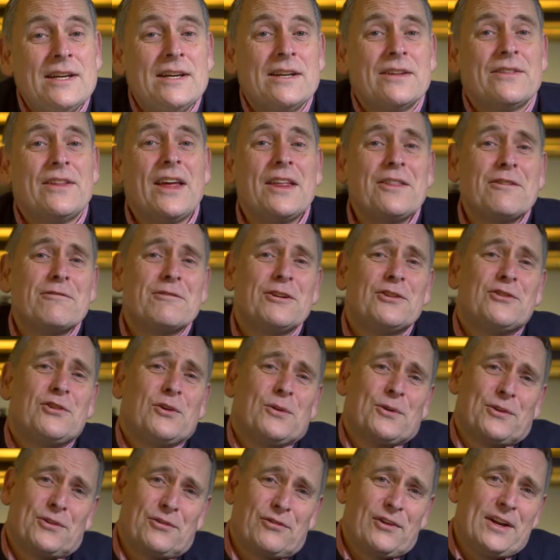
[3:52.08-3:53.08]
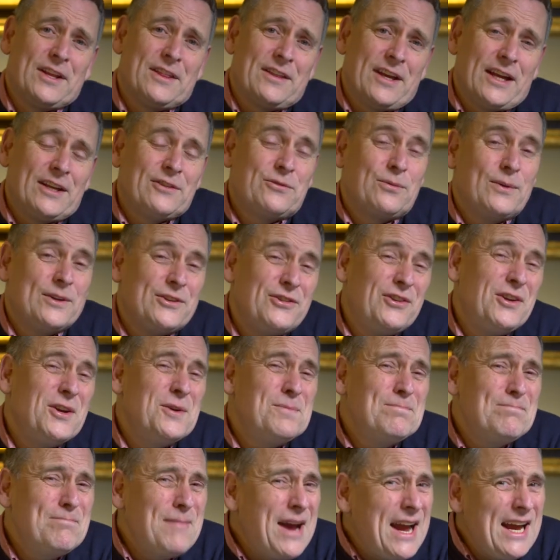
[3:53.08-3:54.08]
Then there are two or three things which
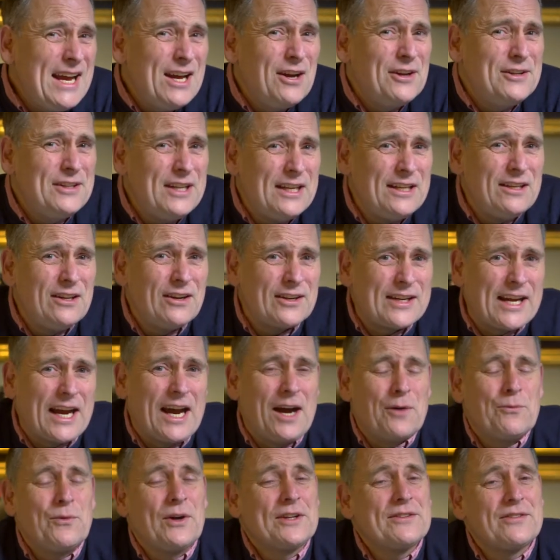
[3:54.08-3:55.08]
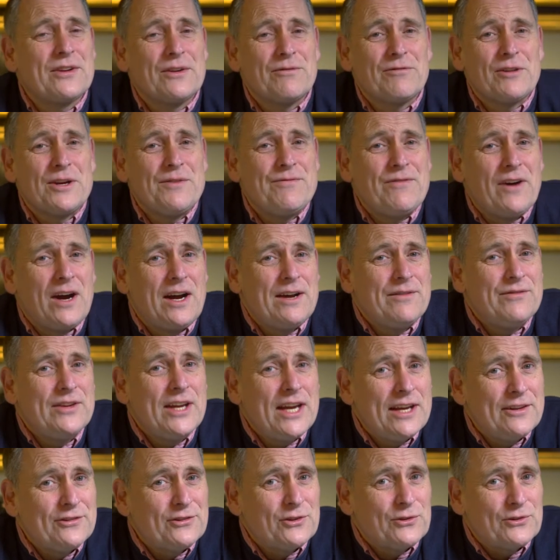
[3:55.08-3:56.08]
you may only look at once every 5
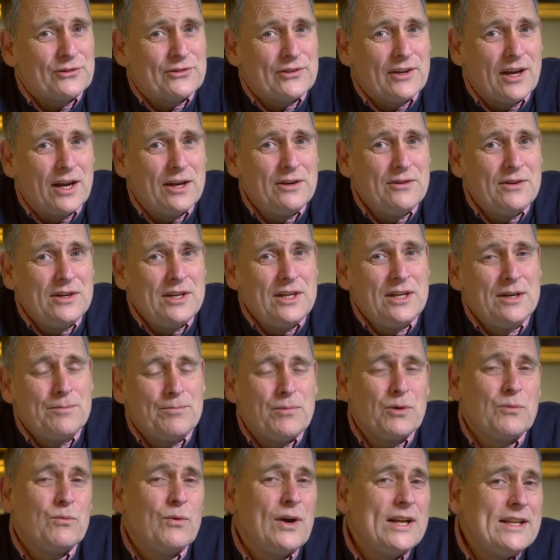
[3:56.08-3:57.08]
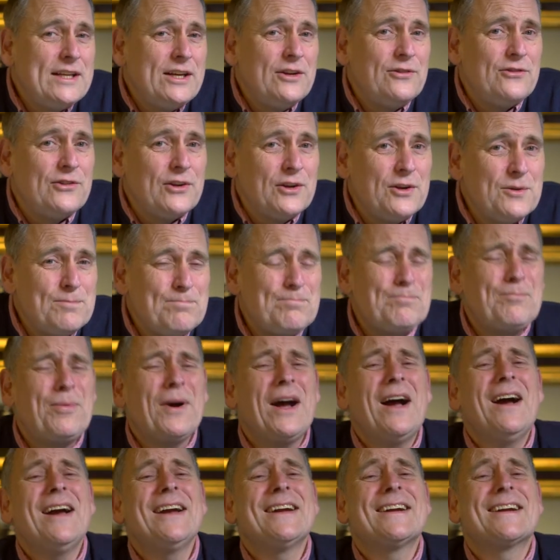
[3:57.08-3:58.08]
years or so, but when you do,
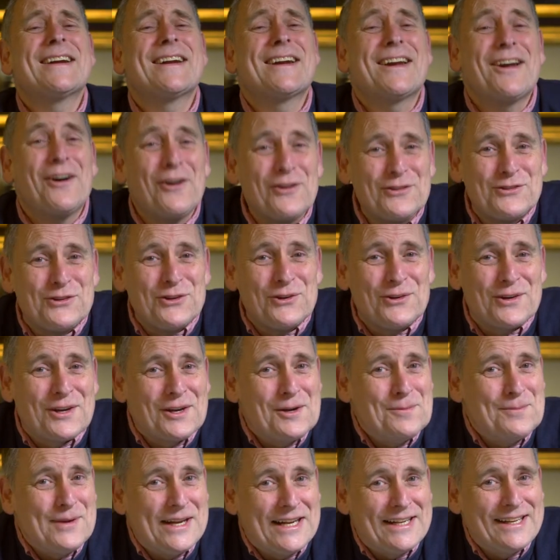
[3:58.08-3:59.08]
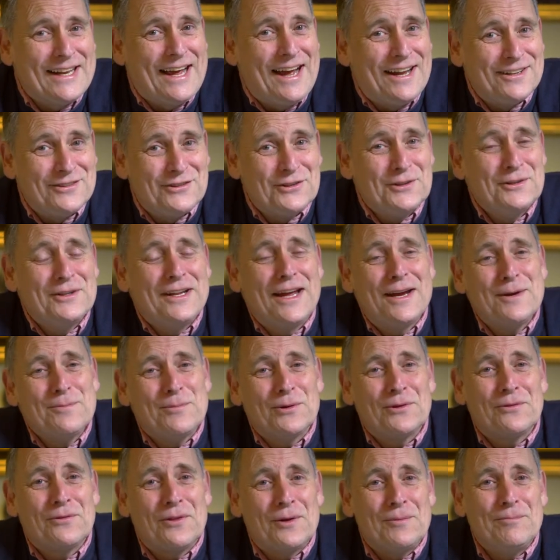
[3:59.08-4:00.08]
by God, you're going to be glad you
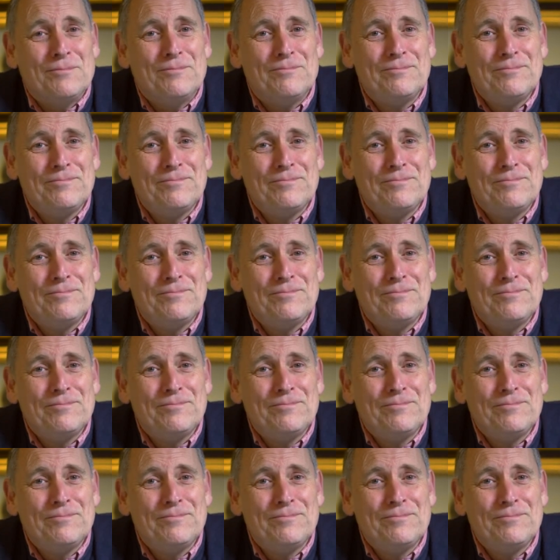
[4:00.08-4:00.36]
labelled them.